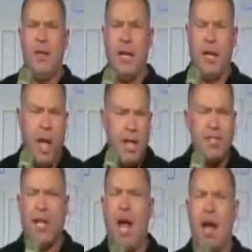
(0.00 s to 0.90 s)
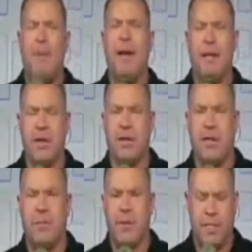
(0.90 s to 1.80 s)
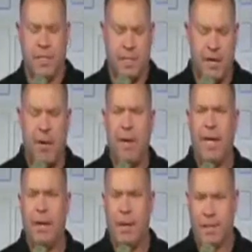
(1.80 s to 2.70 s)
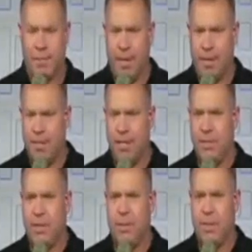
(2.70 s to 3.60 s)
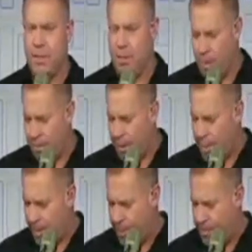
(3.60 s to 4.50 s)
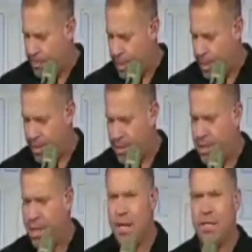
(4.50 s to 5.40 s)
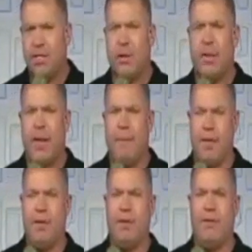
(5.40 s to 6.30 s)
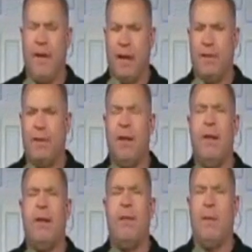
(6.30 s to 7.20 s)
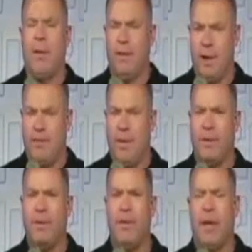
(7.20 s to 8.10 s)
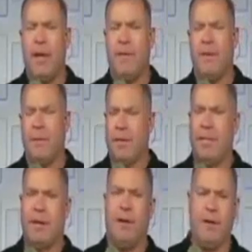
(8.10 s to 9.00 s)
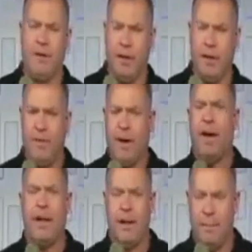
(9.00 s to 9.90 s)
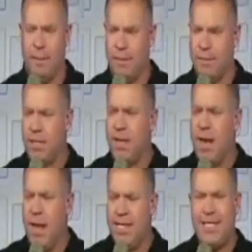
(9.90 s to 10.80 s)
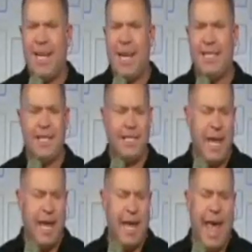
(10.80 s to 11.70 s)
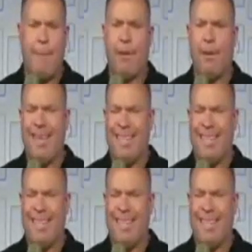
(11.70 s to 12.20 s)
did it cost a lot of money to start this business? Because I know I'm going to get emails about this because you know a big piece of our audience is sort of that Me Too factor. They're trying to figure out what they're doing after the military, or they're trying to figure out how to get in the business themselves. Is this a capital